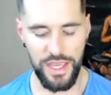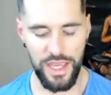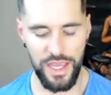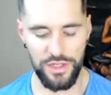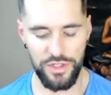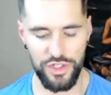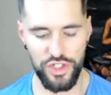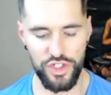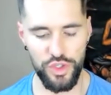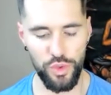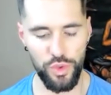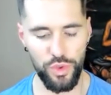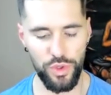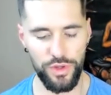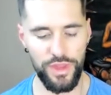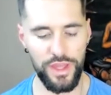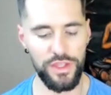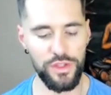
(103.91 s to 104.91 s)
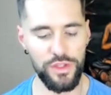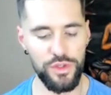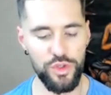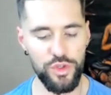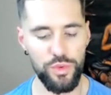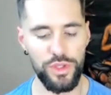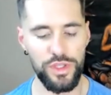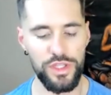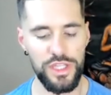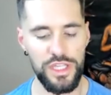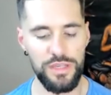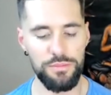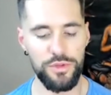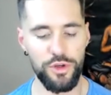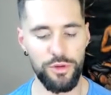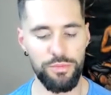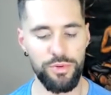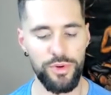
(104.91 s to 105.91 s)
Ensure that you will keep
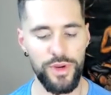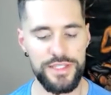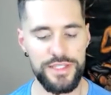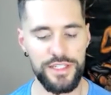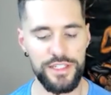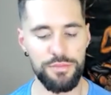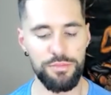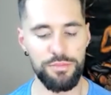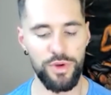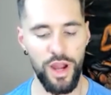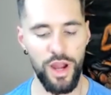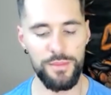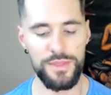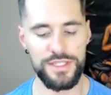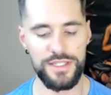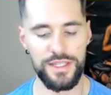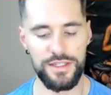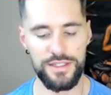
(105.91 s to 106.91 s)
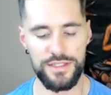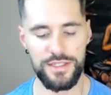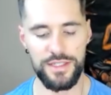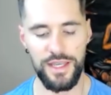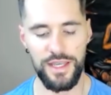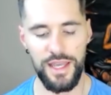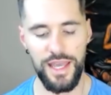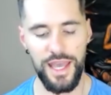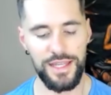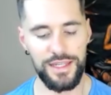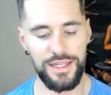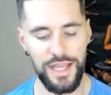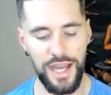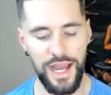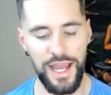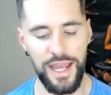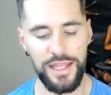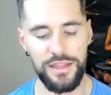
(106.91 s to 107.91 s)
your present promises and
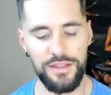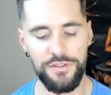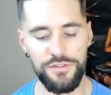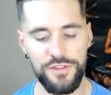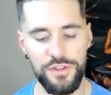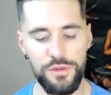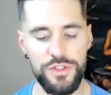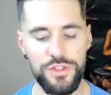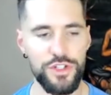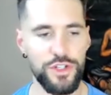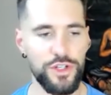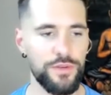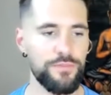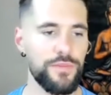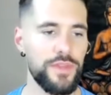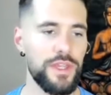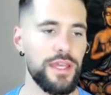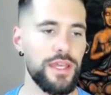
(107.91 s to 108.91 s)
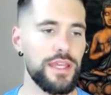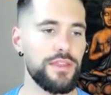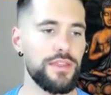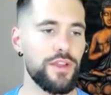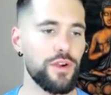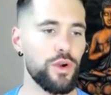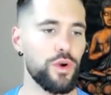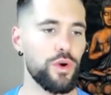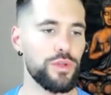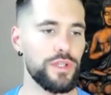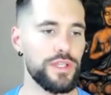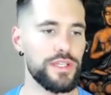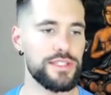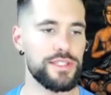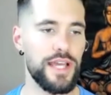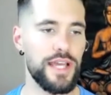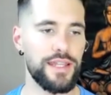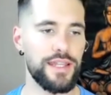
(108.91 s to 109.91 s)
guide the future in their holy
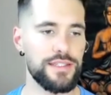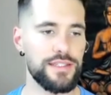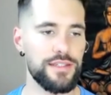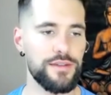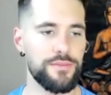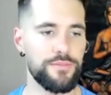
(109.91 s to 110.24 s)
sight.